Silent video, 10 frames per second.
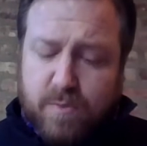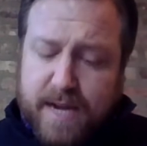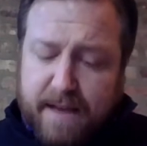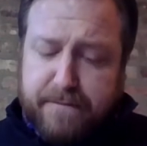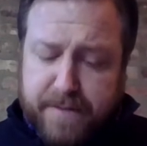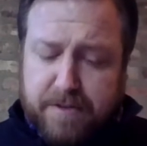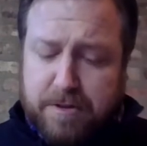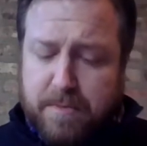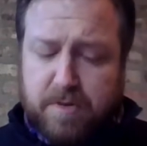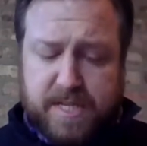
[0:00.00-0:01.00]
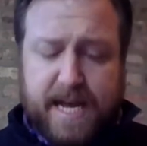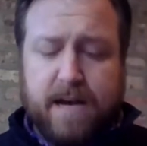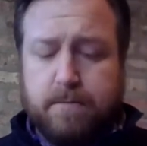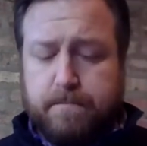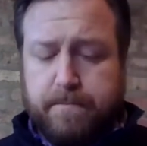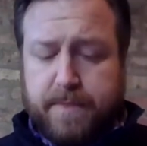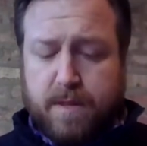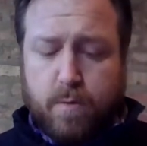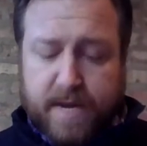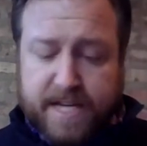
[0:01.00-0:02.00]
when I feel the most calm,
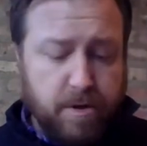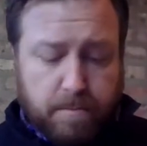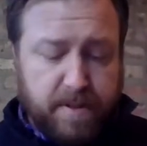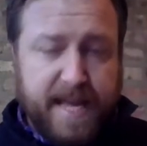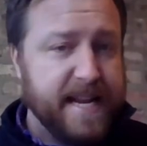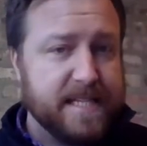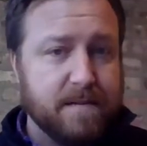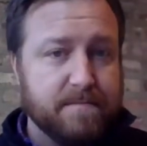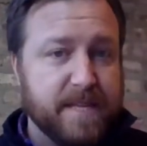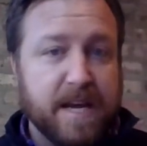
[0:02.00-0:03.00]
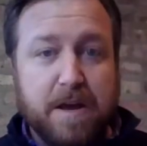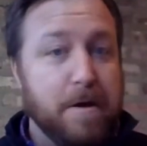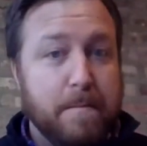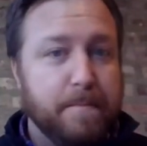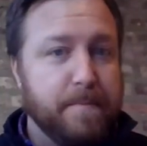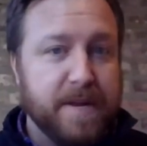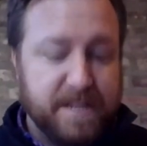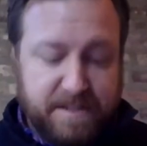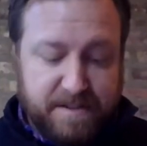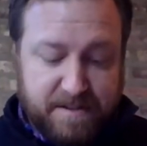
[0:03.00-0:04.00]
when I don't plan on something, when
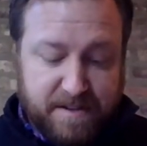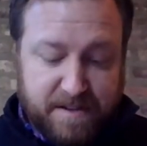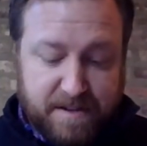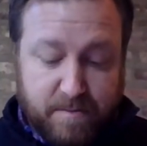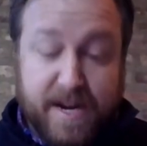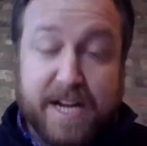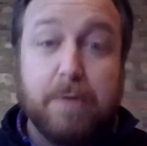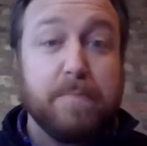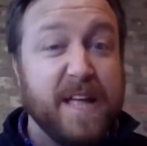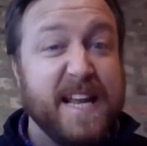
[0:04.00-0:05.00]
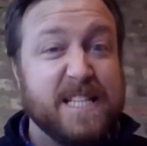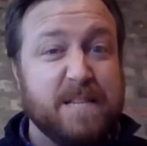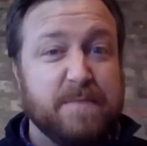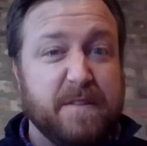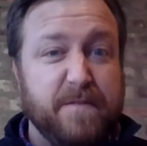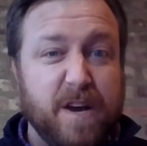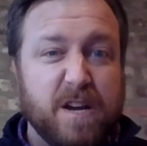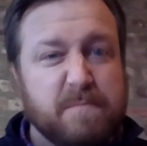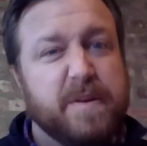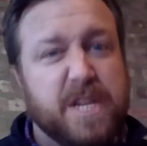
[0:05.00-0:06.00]
I don't plan on something
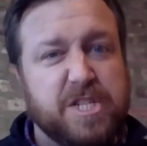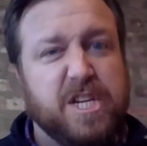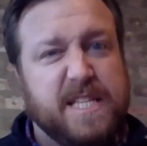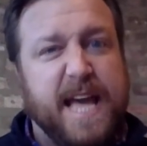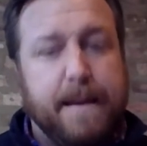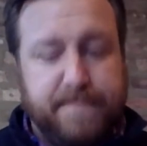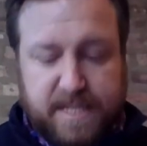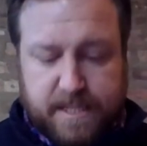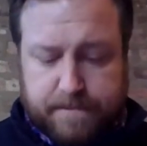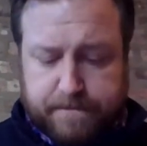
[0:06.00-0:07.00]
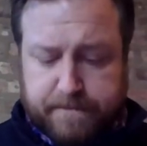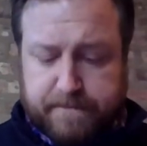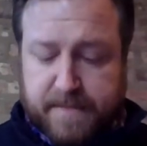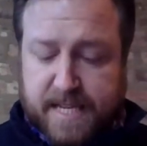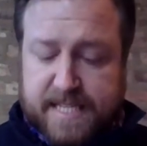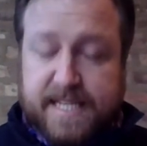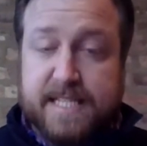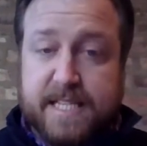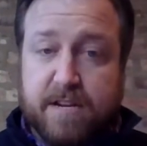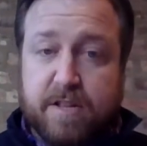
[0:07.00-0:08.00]
fun, but it just happens.
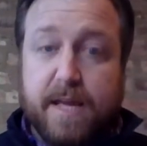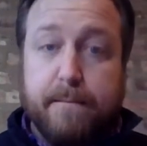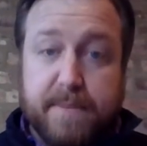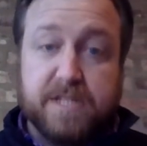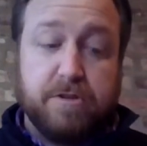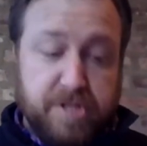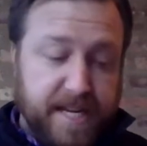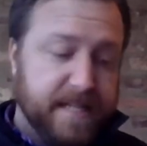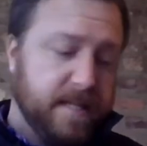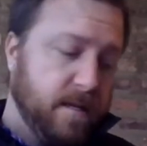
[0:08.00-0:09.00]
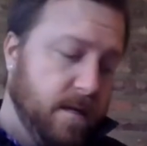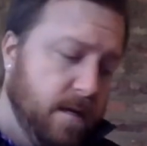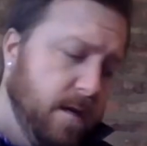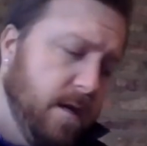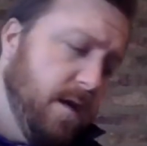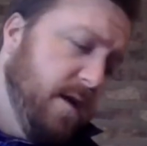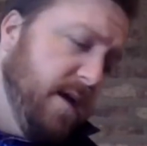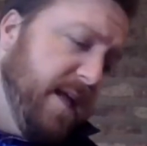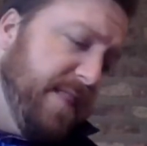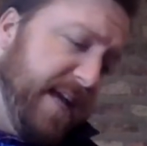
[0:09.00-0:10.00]
Sincerely, Mr. Jason.
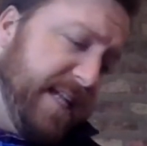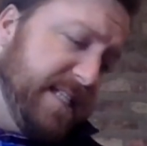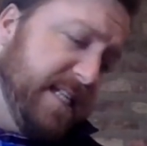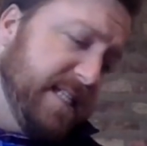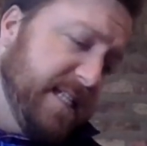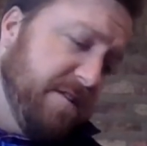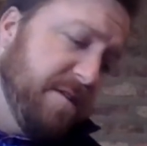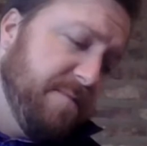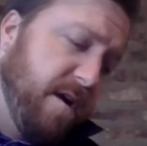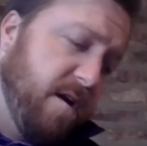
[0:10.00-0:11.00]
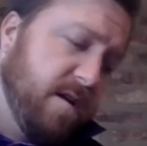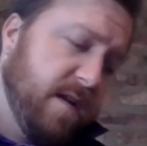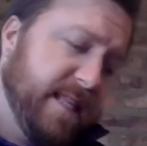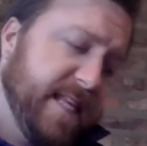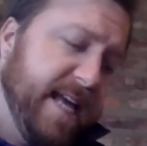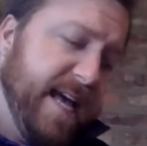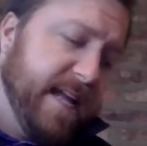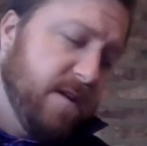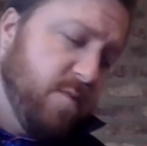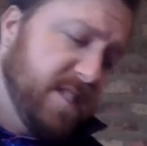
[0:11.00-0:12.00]
That sincerely part at the
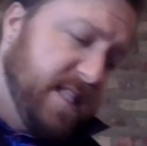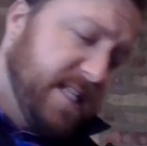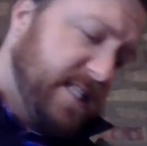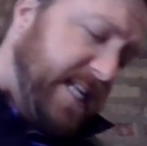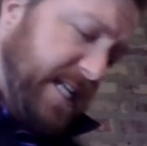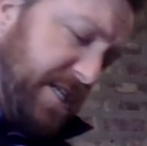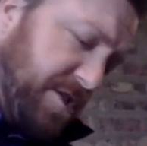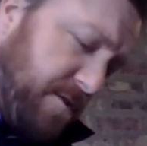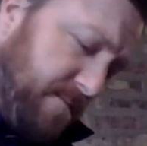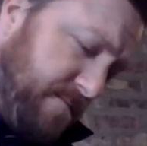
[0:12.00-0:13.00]
end was the signature.